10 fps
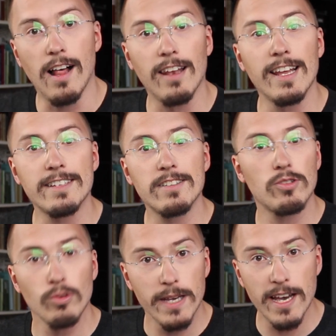I'll let
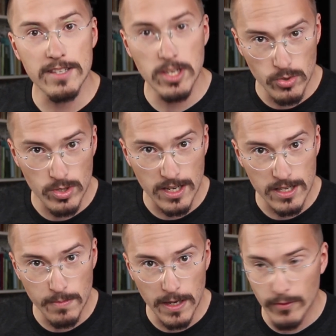Tobias Kuse
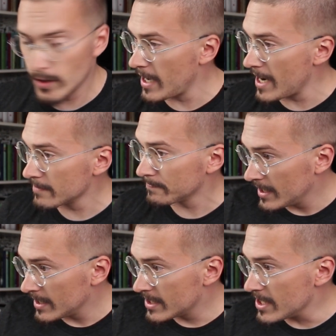speak for that.
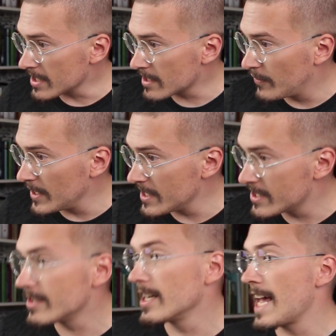Just
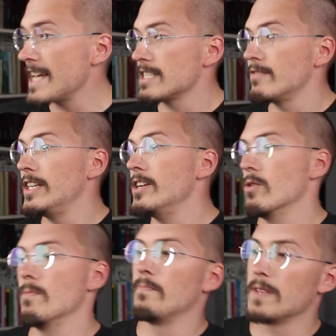finish the last
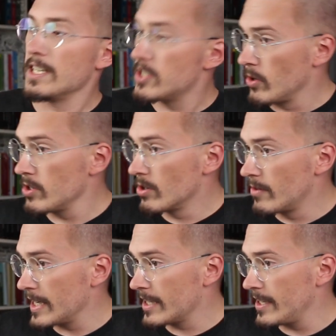video. Enjoy your
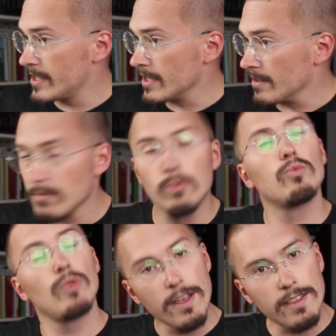vacation.
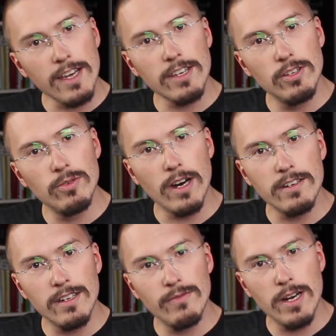Why, thank you, I
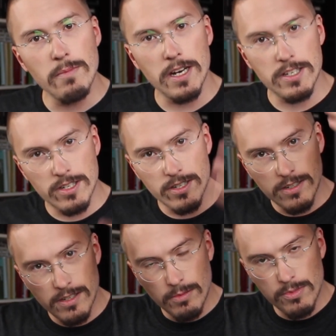did very much.
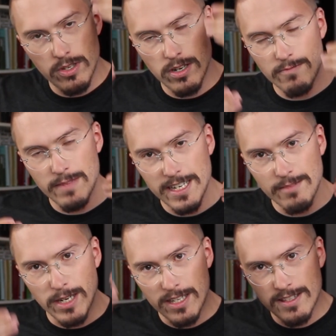Observe
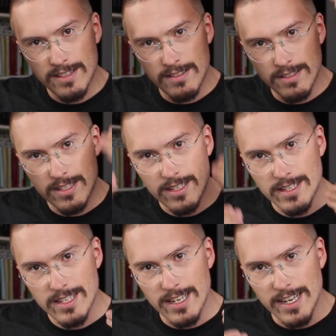my
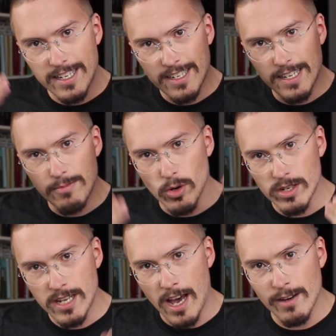slightly more
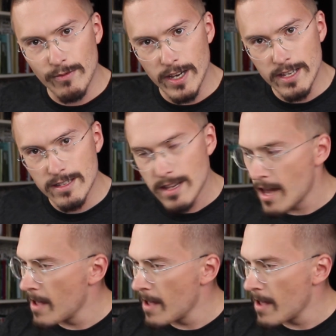tanned face.